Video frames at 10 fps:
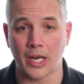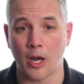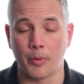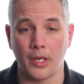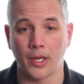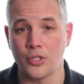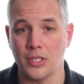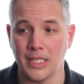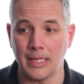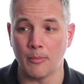and our production
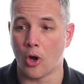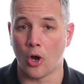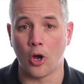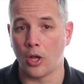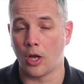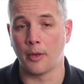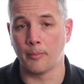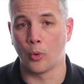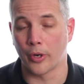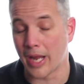team, all on
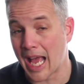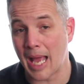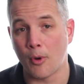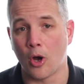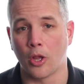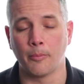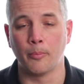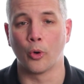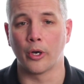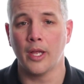board. I'm all on
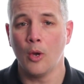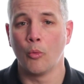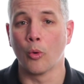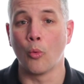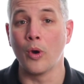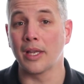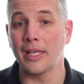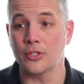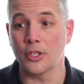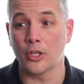board. We're
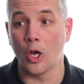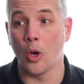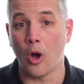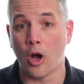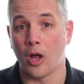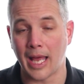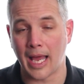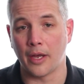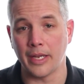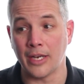willing to go all
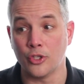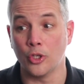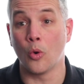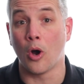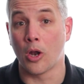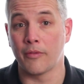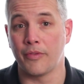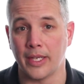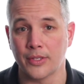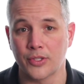out and do all of
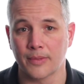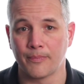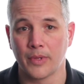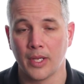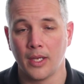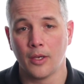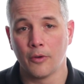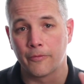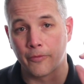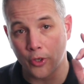this
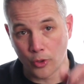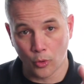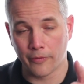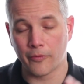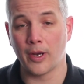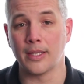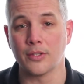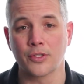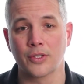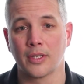for your
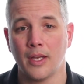friends.